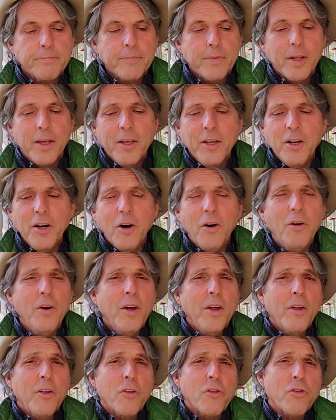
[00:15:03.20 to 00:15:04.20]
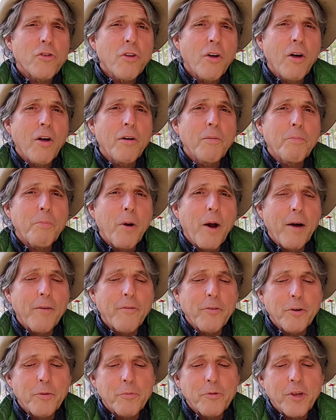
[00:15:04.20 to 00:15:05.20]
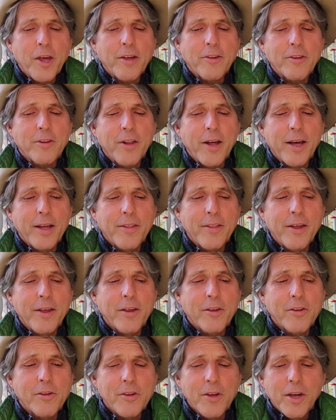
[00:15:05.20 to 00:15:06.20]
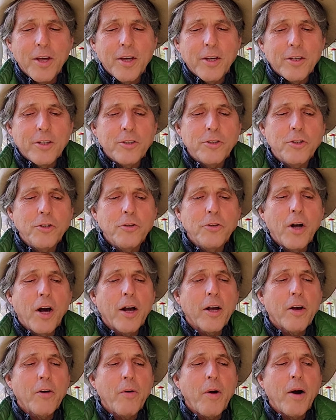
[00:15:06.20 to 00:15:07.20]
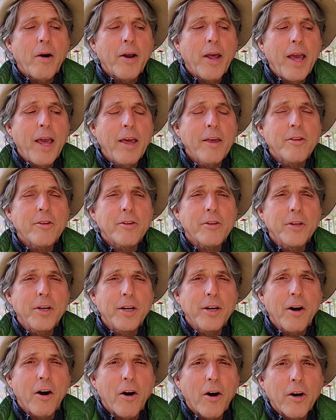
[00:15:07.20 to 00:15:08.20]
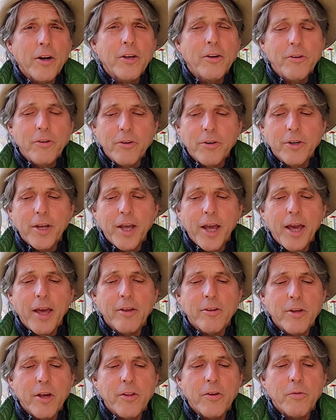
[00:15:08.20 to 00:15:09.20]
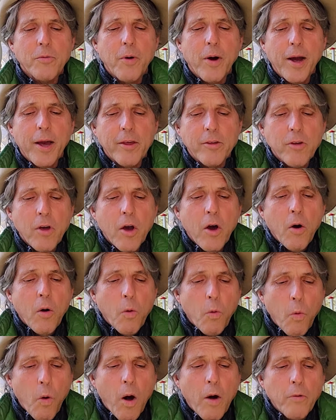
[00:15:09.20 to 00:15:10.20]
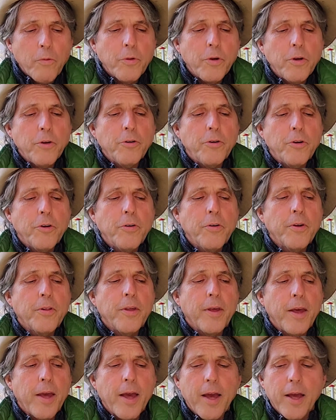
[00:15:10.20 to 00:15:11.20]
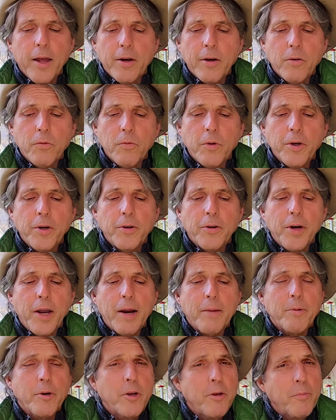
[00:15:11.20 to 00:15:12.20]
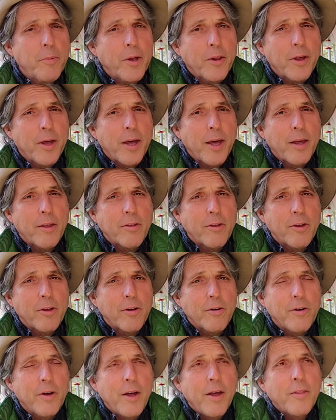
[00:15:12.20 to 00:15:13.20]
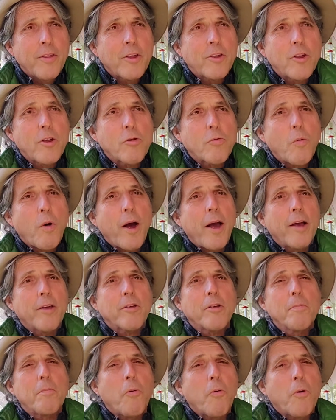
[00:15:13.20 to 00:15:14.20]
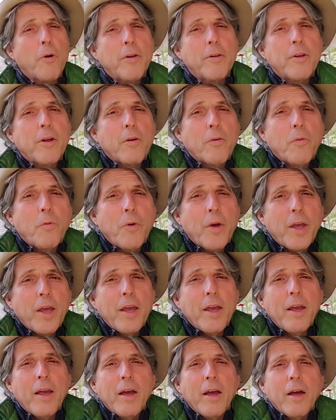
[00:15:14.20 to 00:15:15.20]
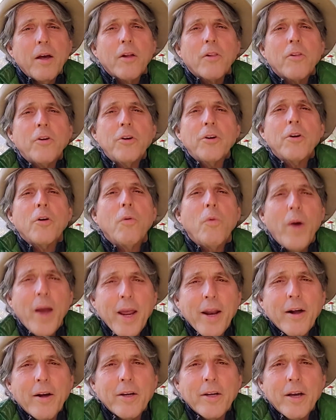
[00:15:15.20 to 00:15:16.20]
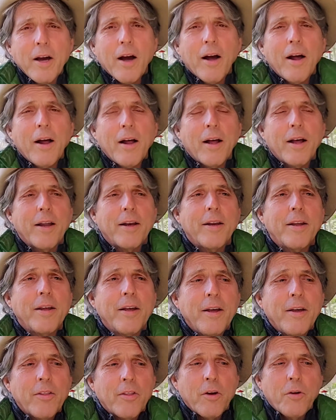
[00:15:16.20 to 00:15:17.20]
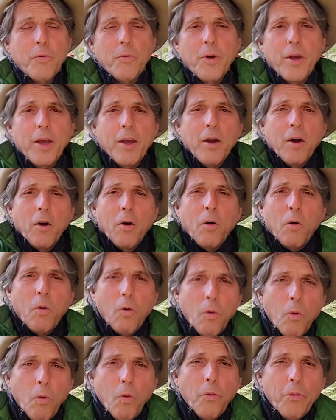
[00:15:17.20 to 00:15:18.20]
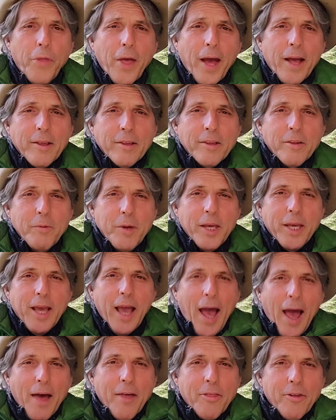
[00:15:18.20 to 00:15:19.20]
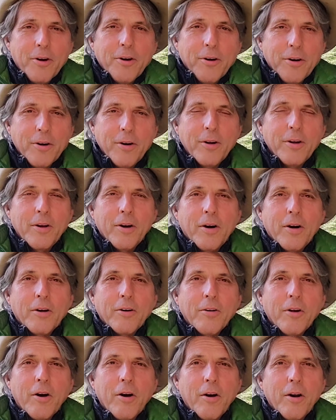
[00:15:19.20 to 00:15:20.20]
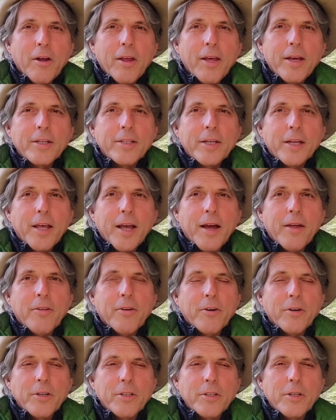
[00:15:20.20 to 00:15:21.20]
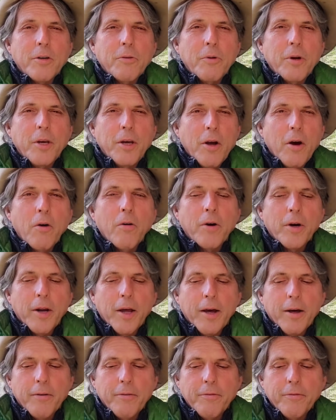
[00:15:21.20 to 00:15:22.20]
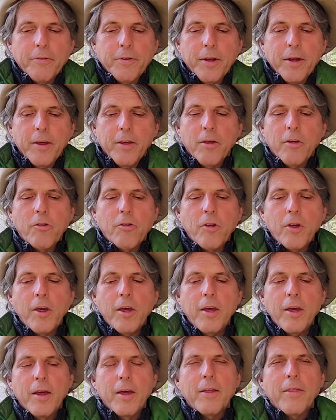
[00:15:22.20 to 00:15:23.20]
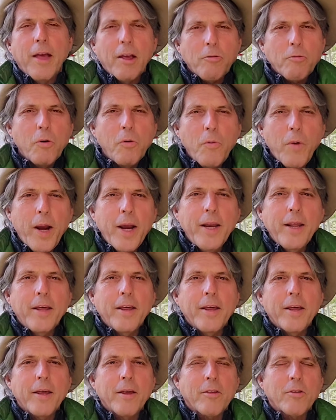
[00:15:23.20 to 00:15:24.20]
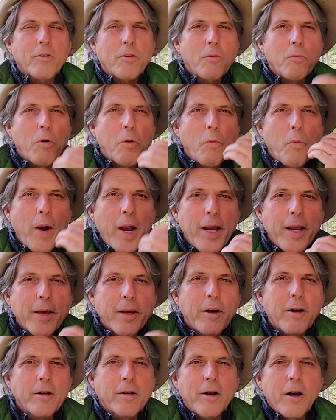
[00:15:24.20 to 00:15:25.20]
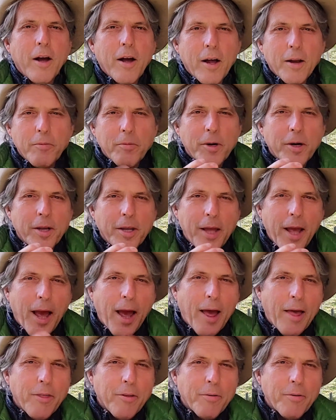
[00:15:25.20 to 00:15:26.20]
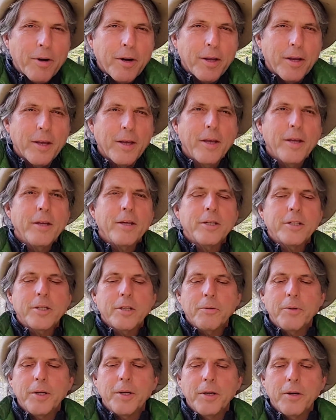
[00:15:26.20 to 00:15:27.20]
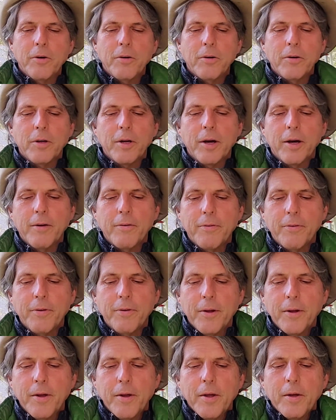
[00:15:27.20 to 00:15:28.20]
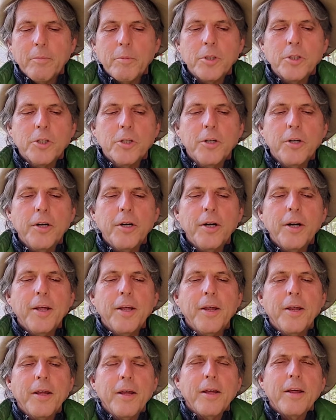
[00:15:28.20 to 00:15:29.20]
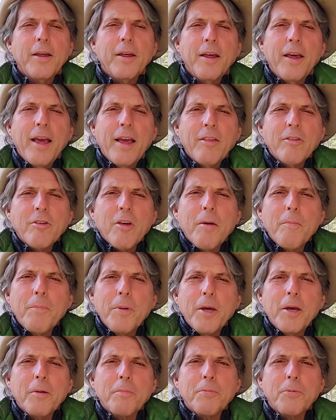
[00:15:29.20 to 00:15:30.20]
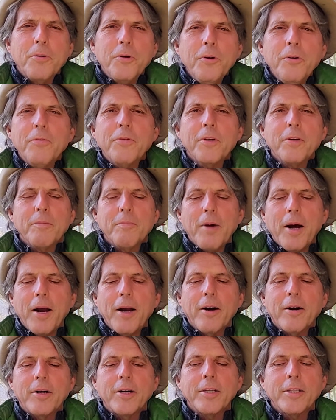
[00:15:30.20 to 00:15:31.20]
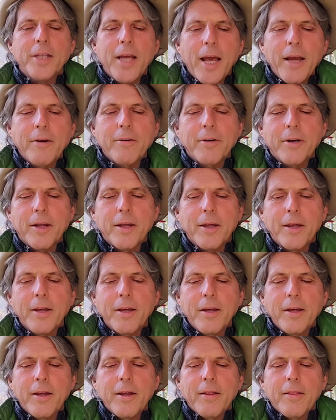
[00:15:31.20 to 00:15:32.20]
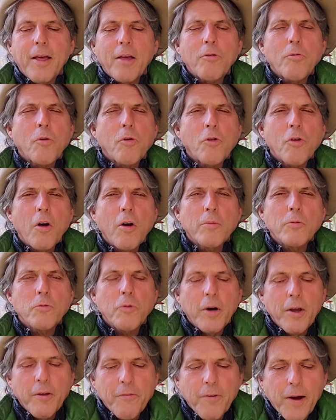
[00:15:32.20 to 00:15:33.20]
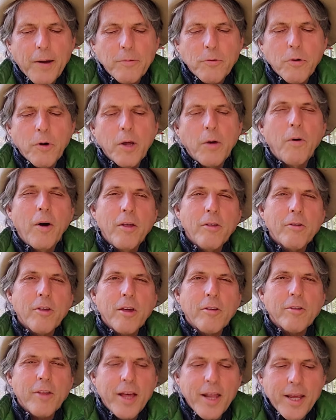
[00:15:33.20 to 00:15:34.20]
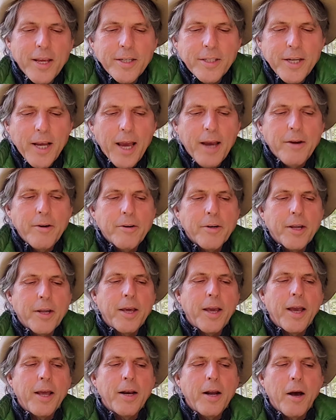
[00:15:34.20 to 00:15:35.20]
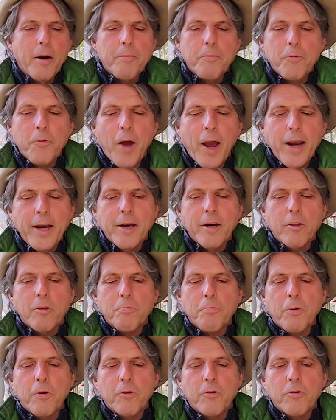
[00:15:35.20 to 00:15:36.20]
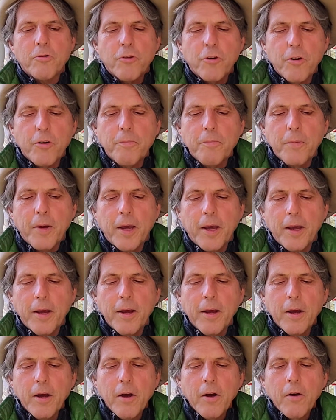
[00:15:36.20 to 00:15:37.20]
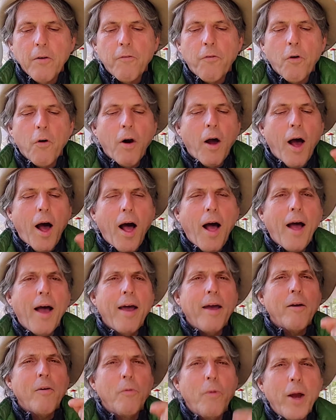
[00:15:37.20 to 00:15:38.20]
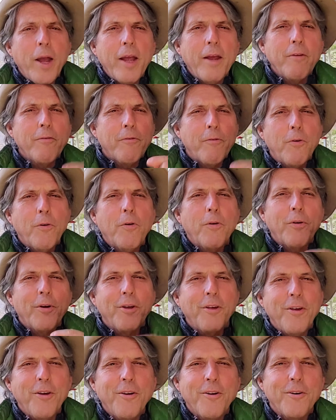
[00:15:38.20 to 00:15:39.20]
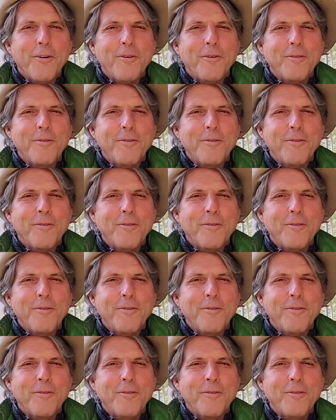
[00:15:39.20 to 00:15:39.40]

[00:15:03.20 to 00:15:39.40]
You know, Proverbs says it like this: do not go out hastily to argue your case. Otherwise, what will you do in the end when your neighbor humiliates you? This is why it's important that we learn to wait on God, that we hold that, we gather it together until we know enough. You see, that's what waiting is. We're waiting on God. We're gathering until we know enough. Maturity ends up being proven by our integrity. That's what Psalm 25:21 says. Let integrity and uprightness preserve me, for I wait for you.